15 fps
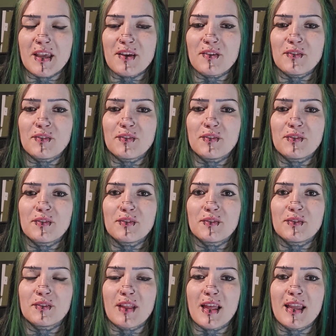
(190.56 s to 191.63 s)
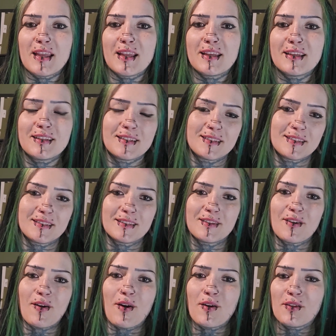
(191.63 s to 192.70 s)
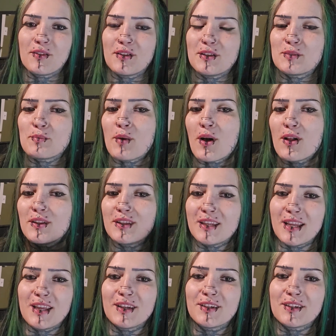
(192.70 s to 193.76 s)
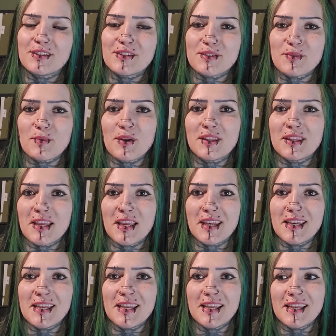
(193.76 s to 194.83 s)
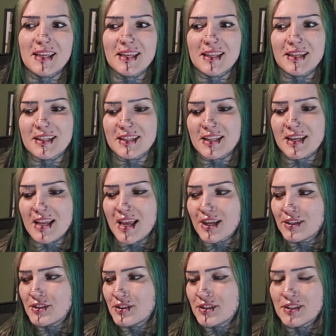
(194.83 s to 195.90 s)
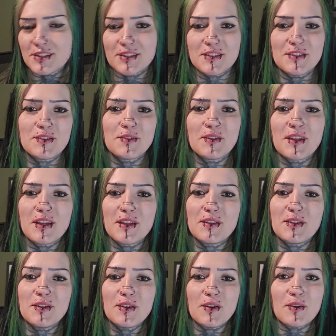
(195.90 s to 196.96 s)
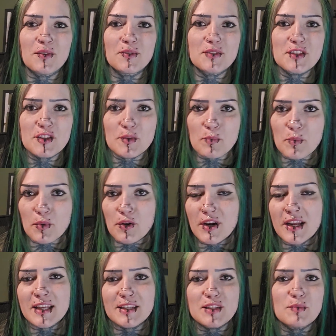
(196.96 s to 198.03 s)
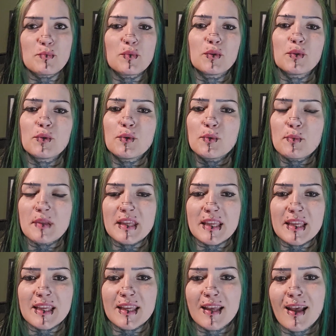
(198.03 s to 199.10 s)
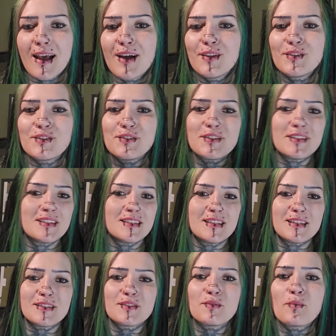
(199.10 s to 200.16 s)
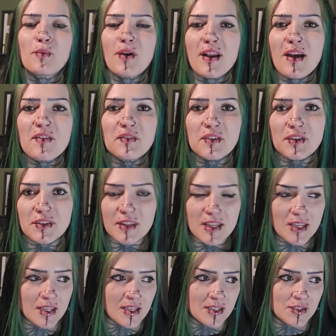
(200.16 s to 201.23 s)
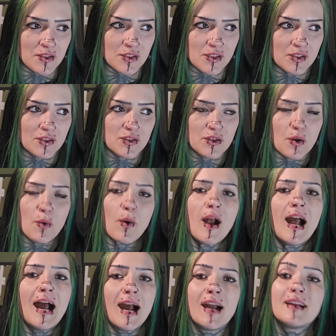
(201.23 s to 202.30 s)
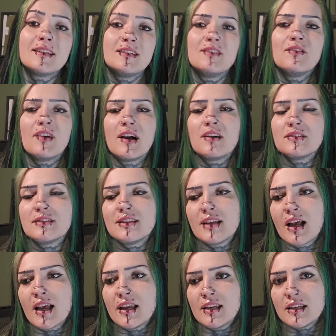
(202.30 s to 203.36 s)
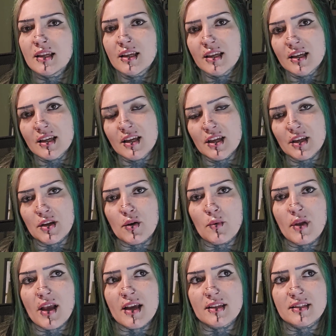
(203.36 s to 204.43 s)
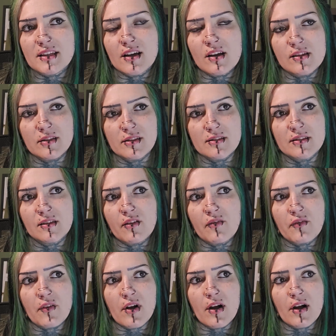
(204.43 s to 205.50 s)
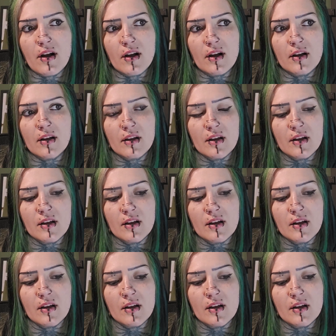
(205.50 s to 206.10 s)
give like all these pollinators what they need and the nectar. So like, spring's blooming, allergy season, whatever, like it's just so active outside. We had tons of I